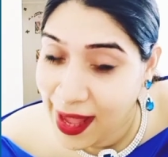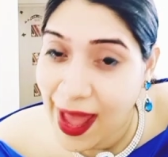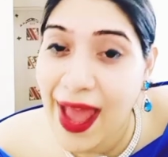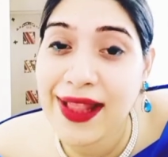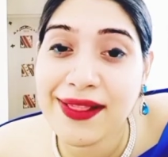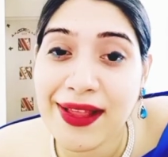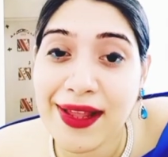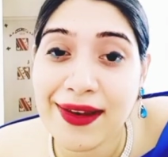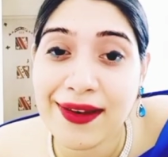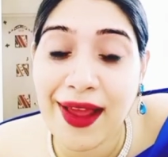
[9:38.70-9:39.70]
And
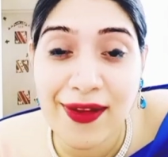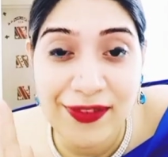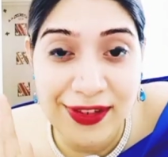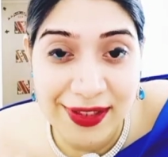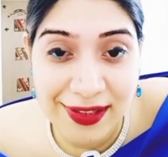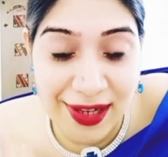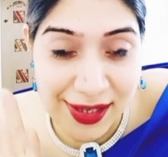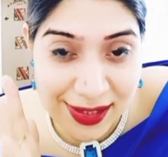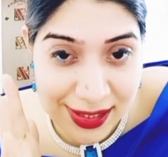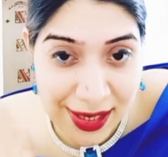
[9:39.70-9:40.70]
then everything that
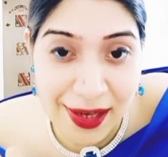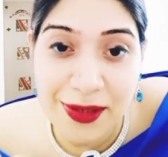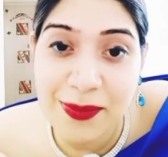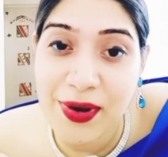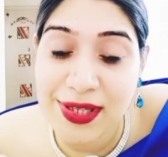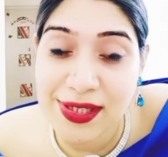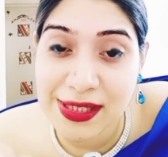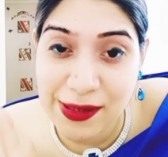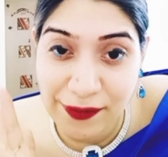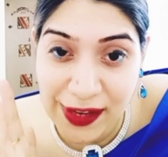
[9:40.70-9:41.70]
is done in
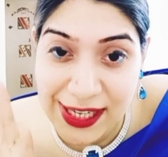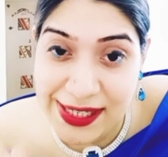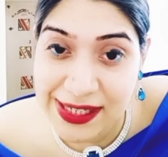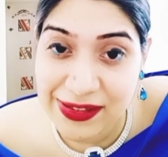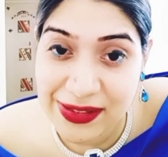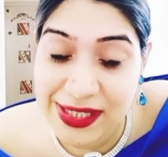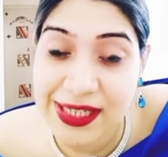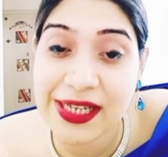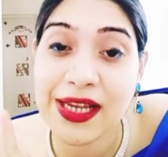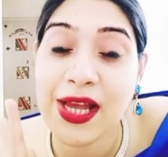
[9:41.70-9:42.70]
presence of
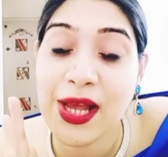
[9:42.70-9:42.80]
integrity